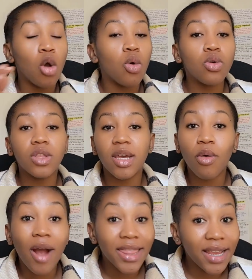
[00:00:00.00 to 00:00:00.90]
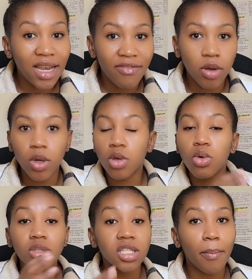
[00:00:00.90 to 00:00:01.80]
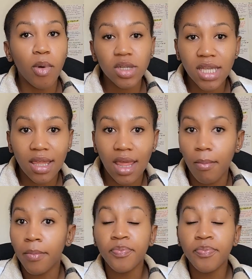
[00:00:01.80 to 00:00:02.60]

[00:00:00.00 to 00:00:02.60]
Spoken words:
Who are they living with? Who's supporting them?